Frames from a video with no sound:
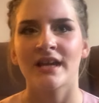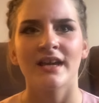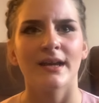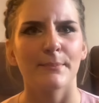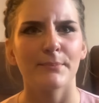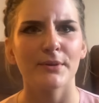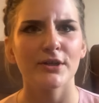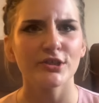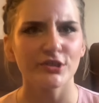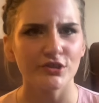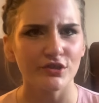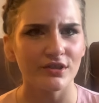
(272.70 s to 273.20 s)

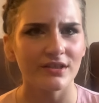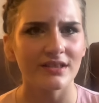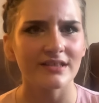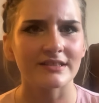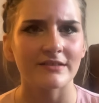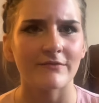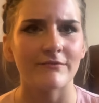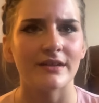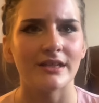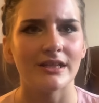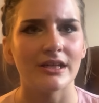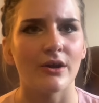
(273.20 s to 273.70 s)
Pretty sure there's
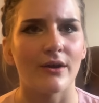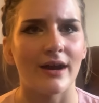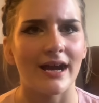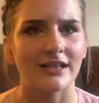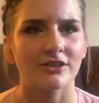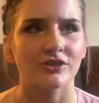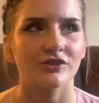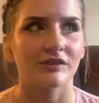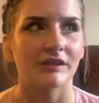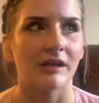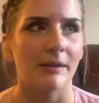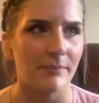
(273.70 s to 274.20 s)
a video
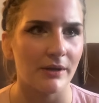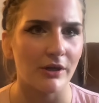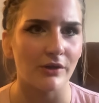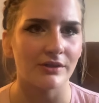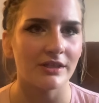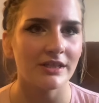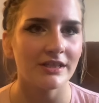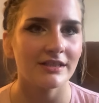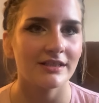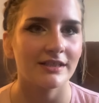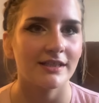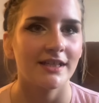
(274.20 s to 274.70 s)
actually about
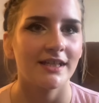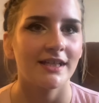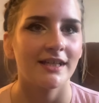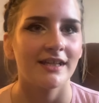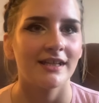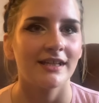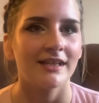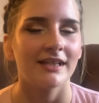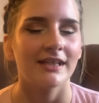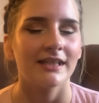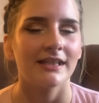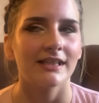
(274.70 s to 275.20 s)
it.
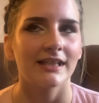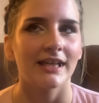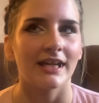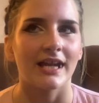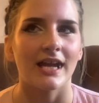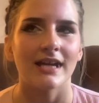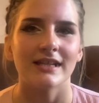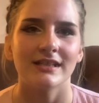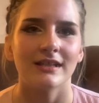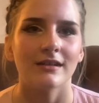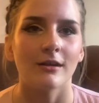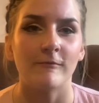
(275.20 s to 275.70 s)
Like
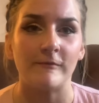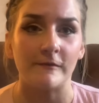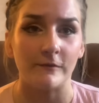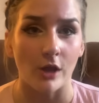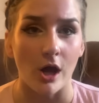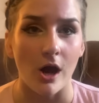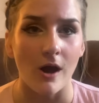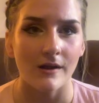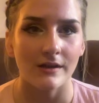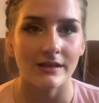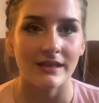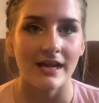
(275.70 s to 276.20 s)
I did a
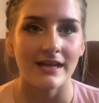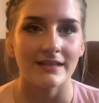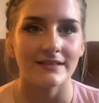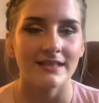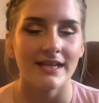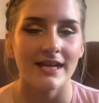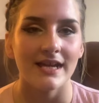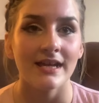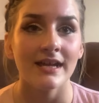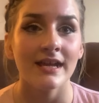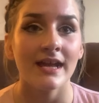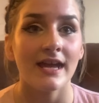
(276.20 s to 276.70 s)
vlog that
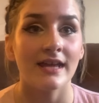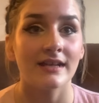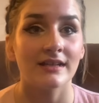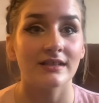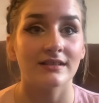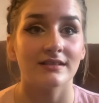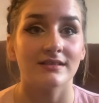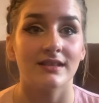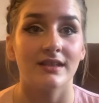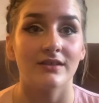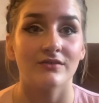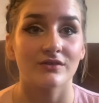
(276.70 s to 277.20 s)
day and
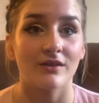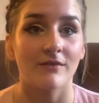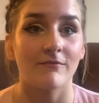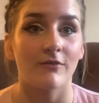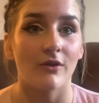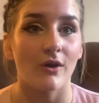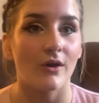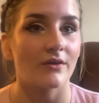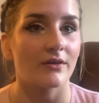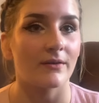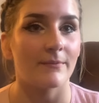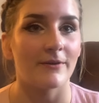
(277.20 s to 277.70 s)
it, there's a
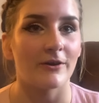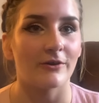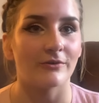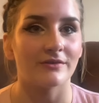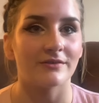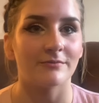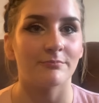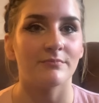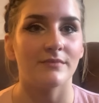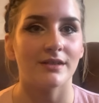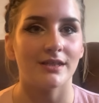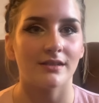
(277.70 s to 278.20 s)
vlog
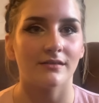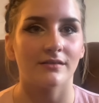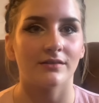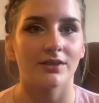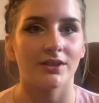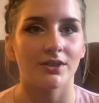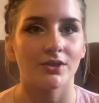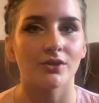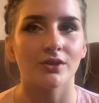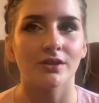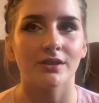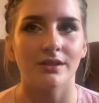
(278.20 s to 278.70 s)
about me
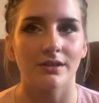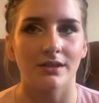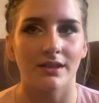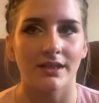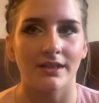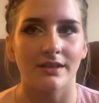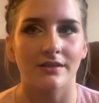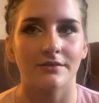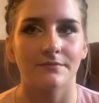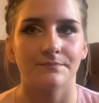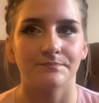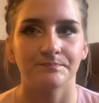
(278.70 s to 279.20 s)
literally
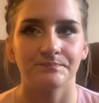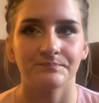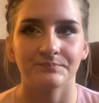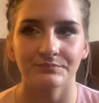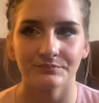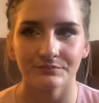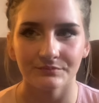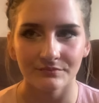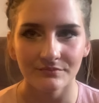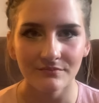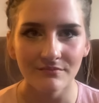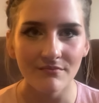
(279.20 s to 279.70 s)
like
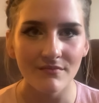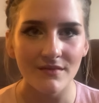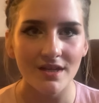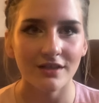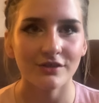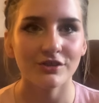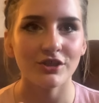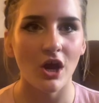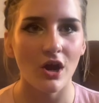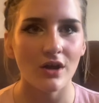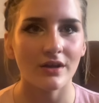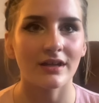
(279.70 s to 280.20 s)

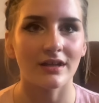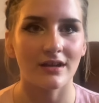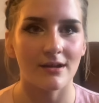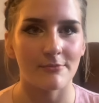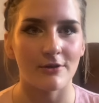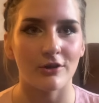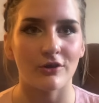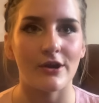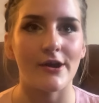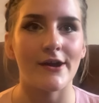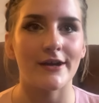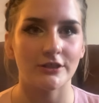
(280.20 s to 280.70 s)
talking
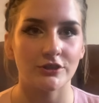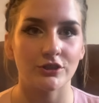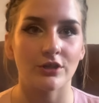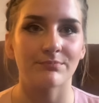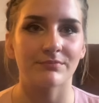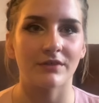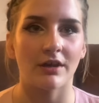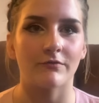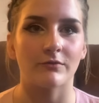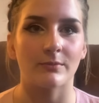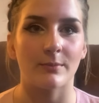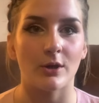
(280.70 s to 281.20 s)
about how I
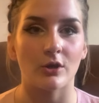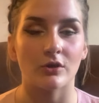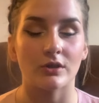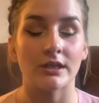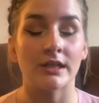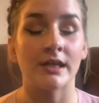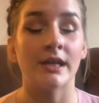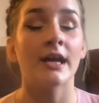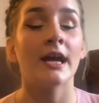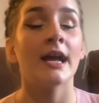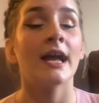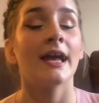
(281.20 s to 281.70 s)
jumped off the
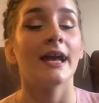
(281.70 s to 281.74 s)
balcony.